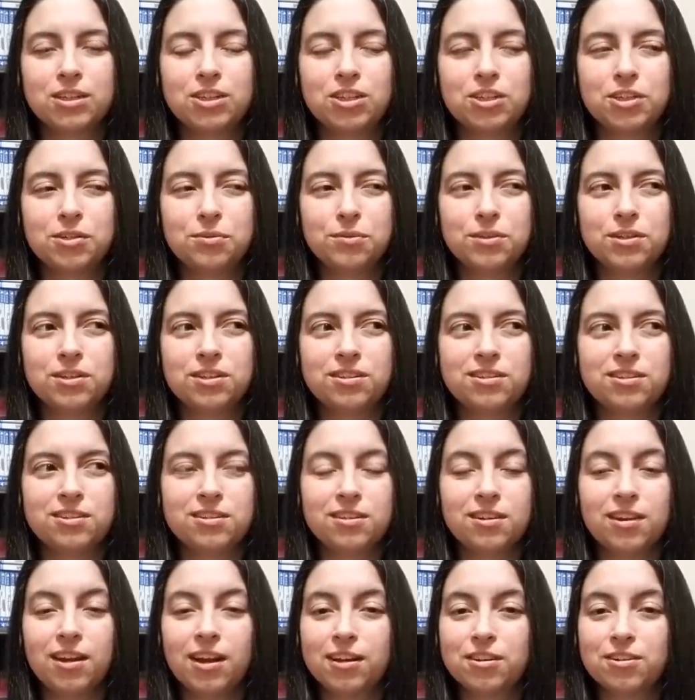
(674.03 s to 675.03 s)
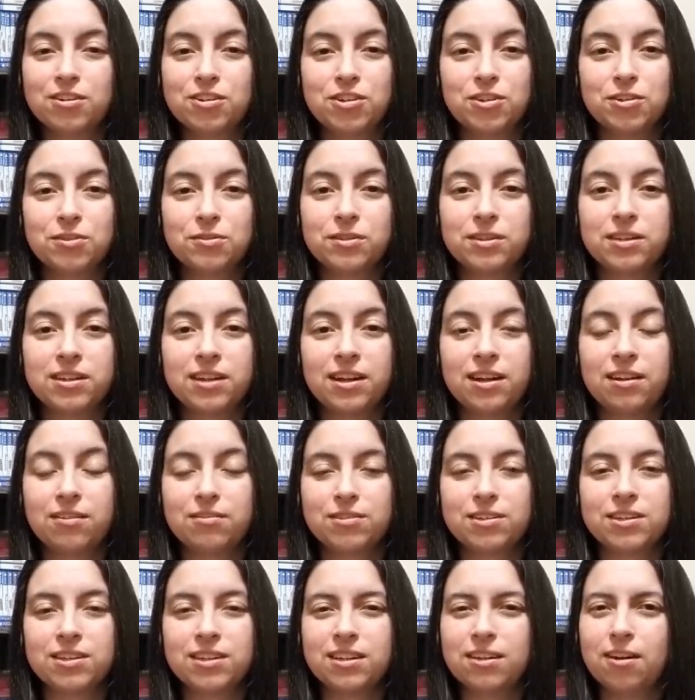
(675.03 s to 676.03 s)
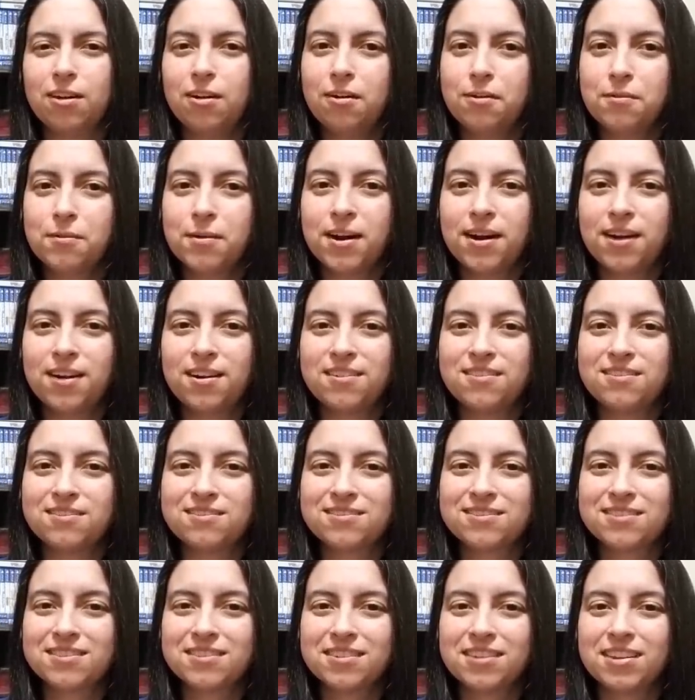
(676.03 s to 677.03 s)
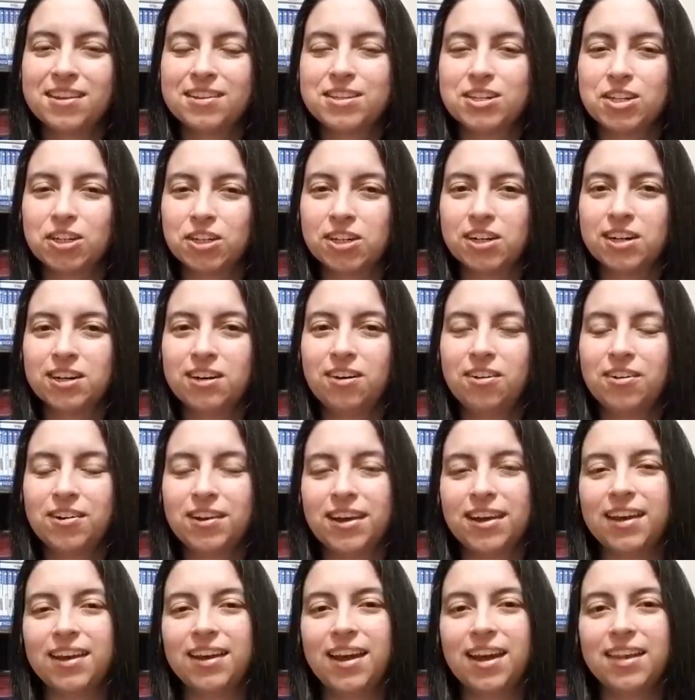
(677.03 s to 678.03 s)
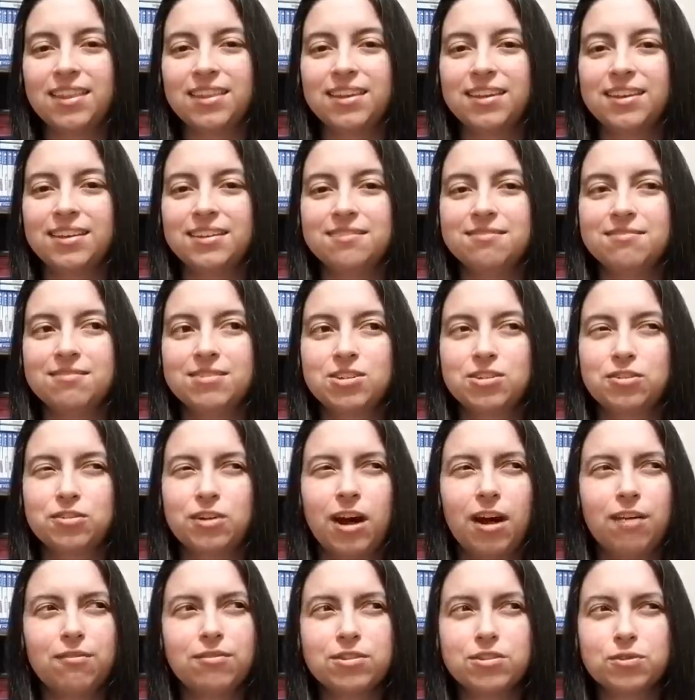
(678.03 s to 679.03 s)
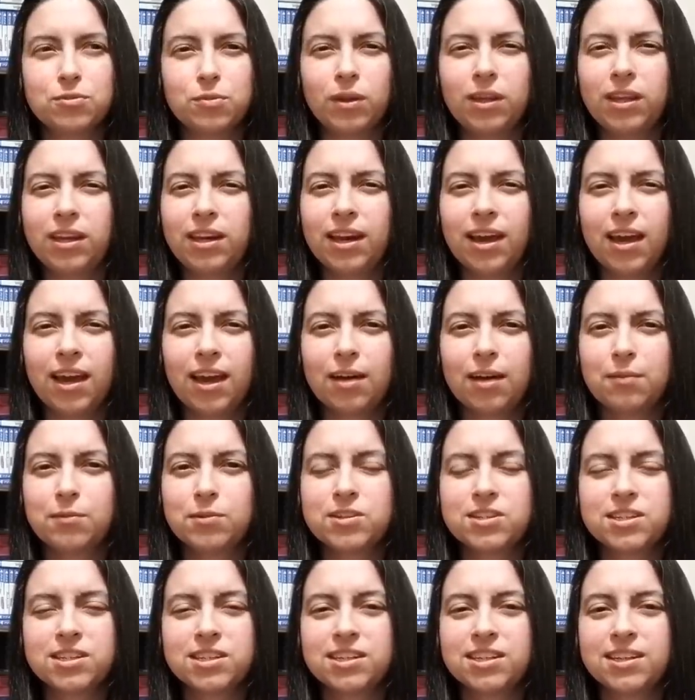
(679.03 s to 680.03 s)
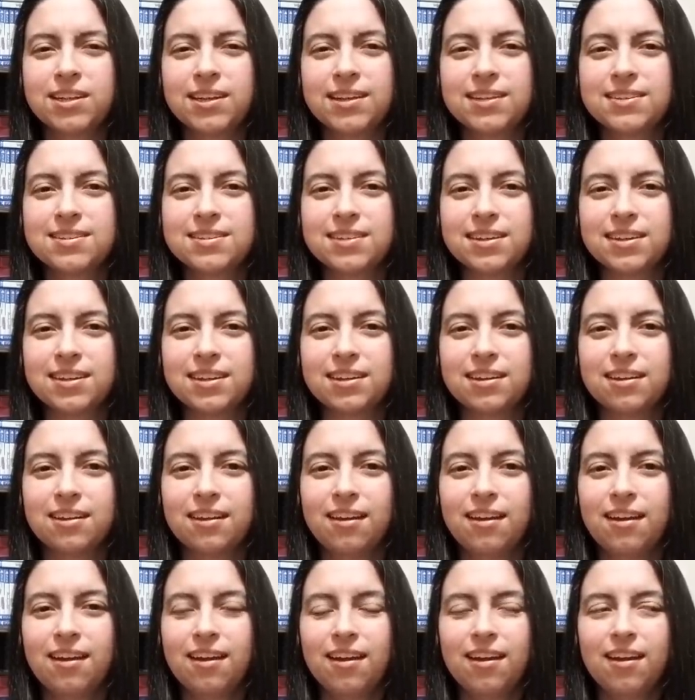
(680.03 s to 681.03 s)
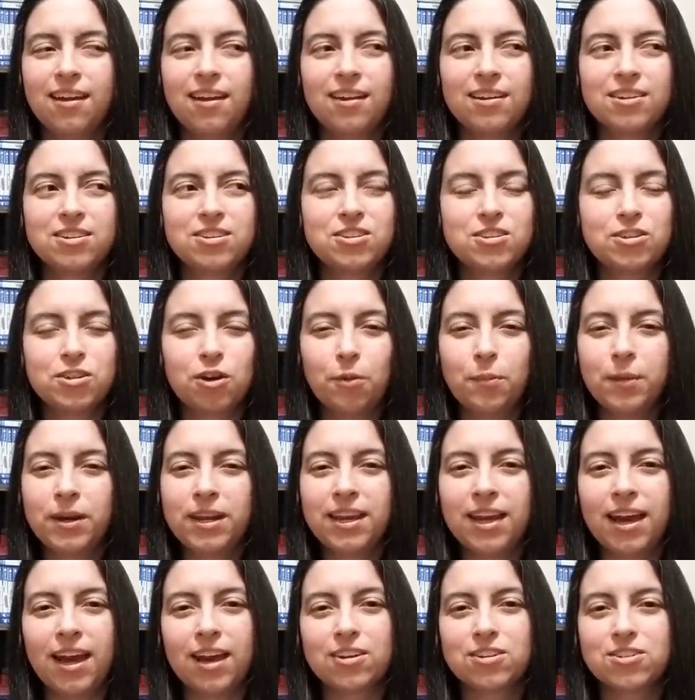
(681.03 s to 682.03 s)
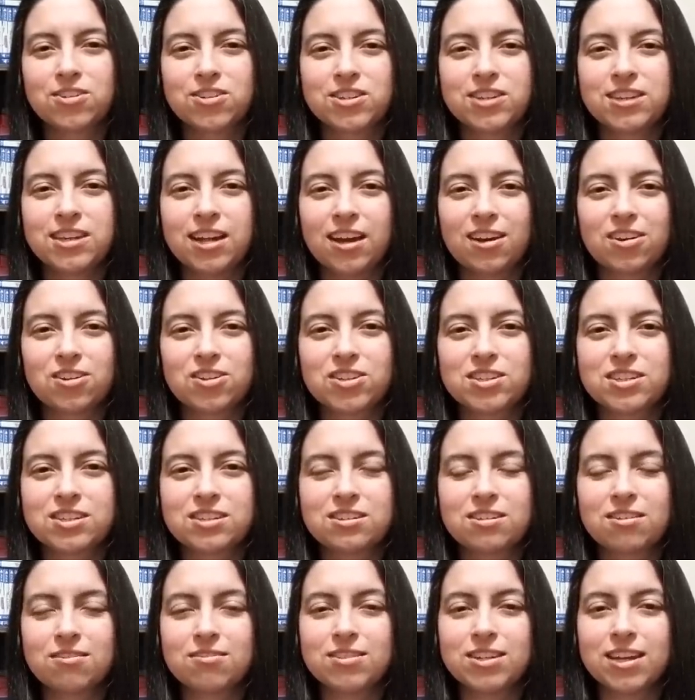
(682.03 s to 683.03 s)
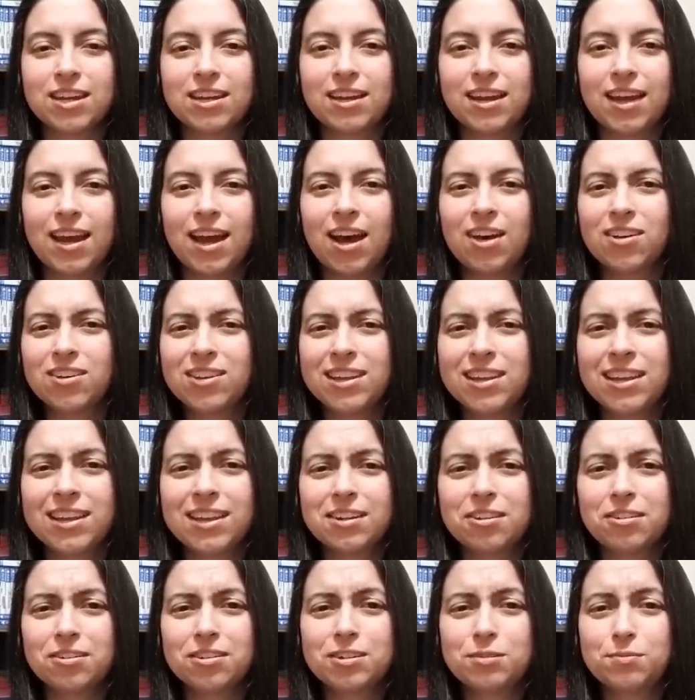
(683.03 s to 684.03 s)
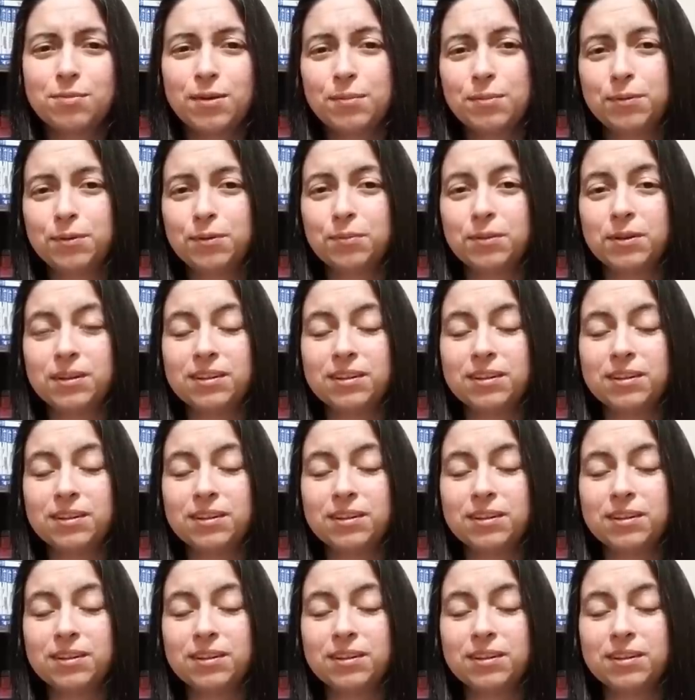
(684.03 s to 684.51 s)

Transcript: She was in a lot of shows that I was like, oh, wow, it's her? Okay. And then Travis Willingham was in it. And so many actors and actresses, I was like, how did they get all these people?